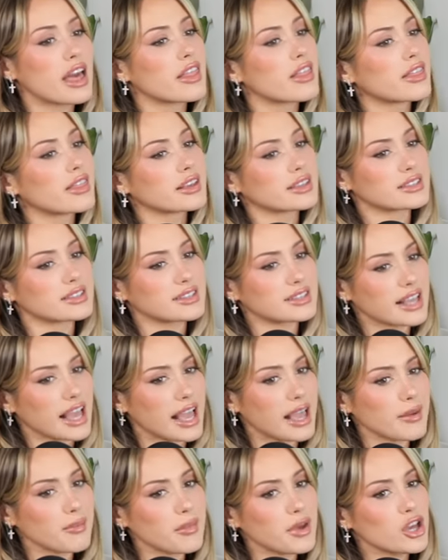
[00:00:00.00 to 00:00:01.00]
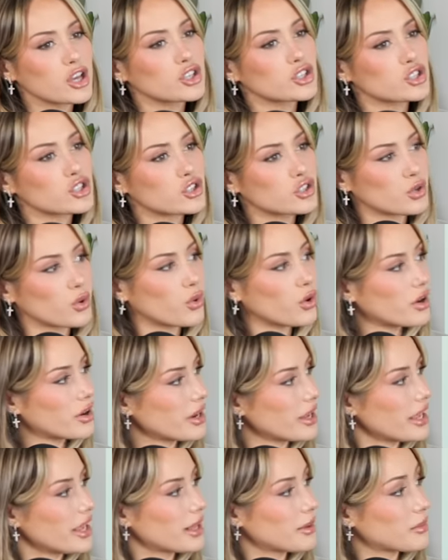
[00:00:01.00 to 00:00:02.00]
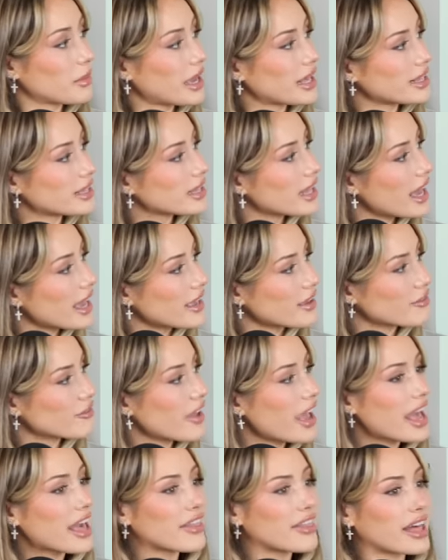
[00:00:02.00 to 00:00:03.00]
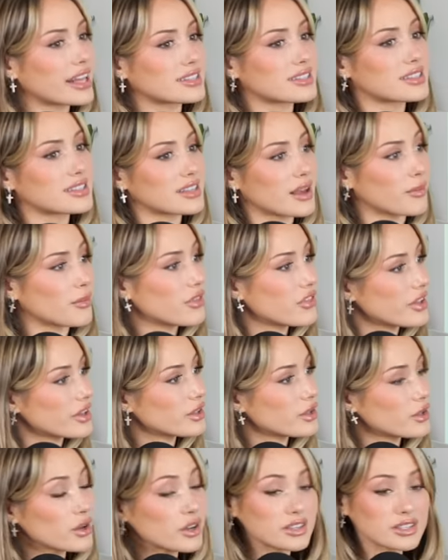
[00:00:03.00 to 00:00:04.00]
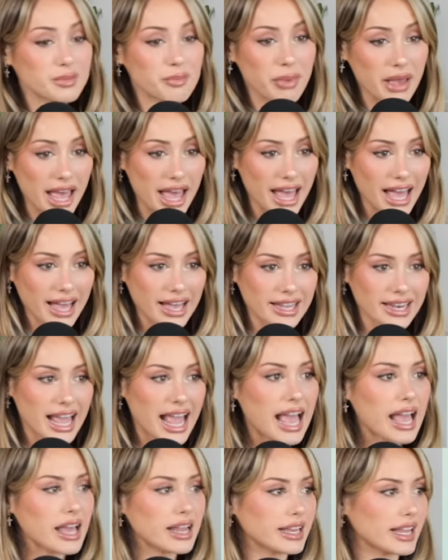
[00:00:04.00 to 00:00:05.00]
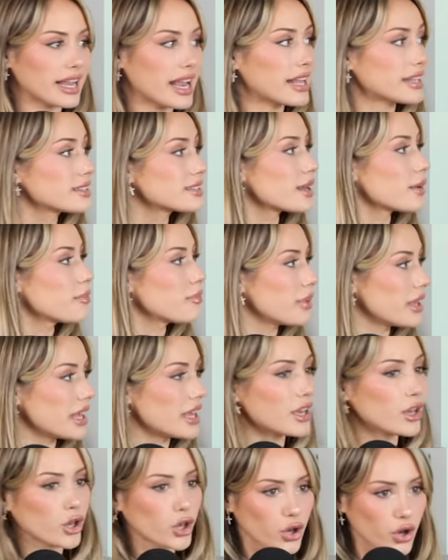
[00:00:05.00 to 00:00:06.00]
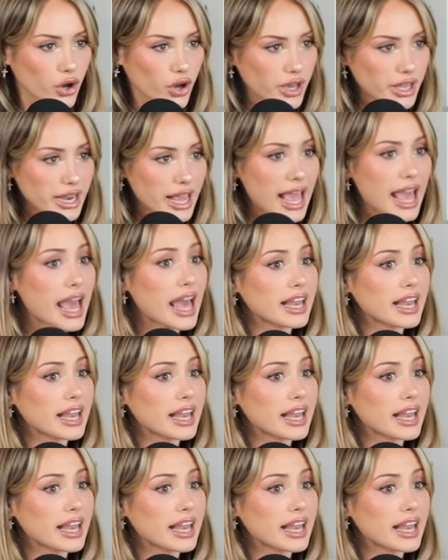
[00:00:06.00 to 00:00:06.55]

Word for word: the same story in my life that something looks bad and it ends up being good.